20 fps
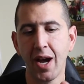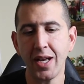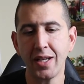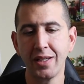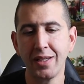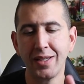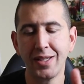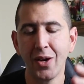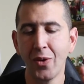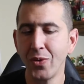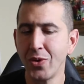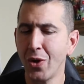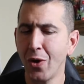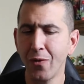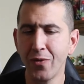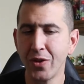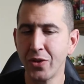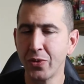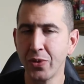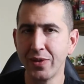I don't know
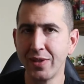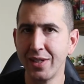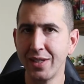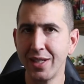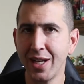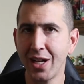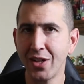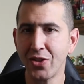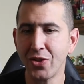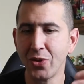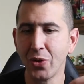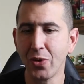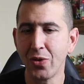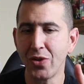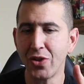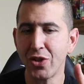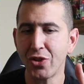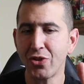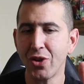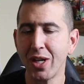if this was intentional or
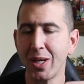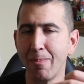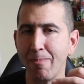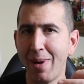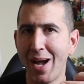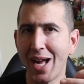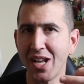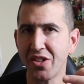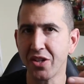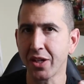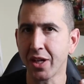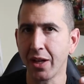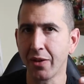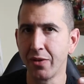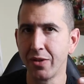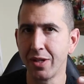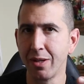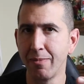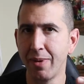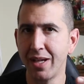they're just trying to match the
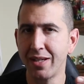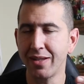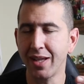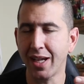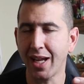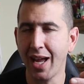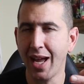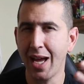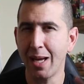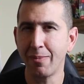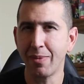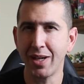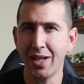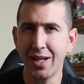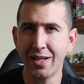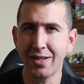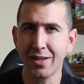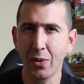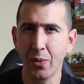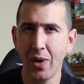colors the best they can, but
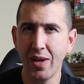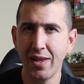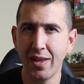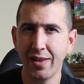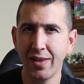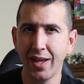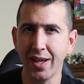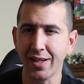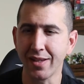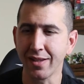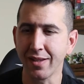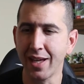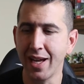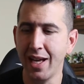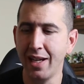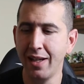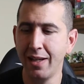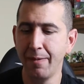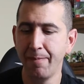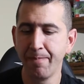it's the way that things
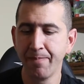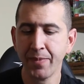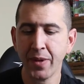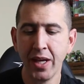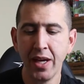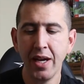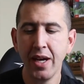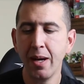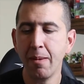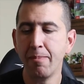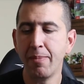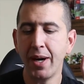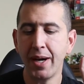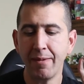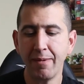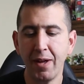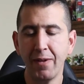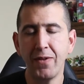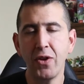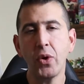landed.
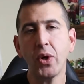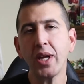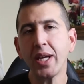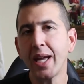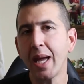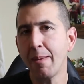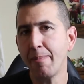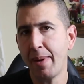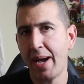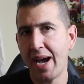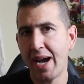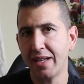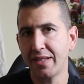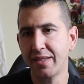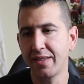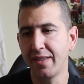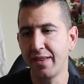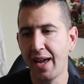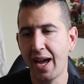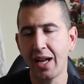But if you can get
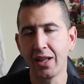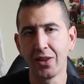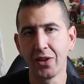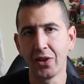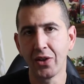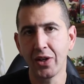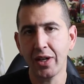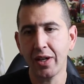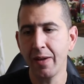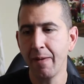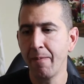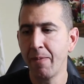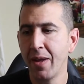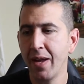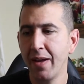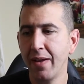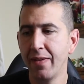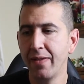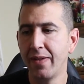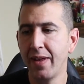past that look,
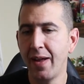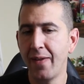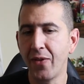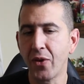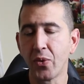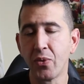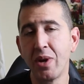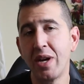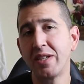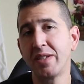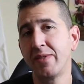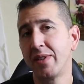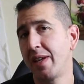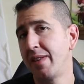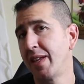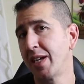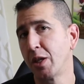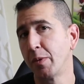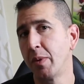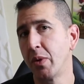then the rest of it I
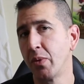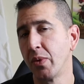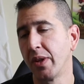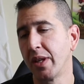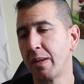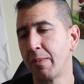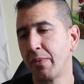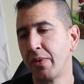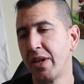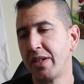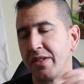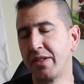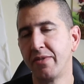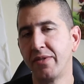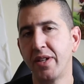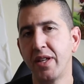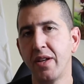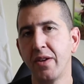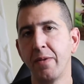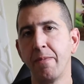think will be really impressive
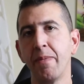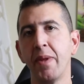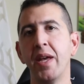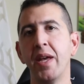to you.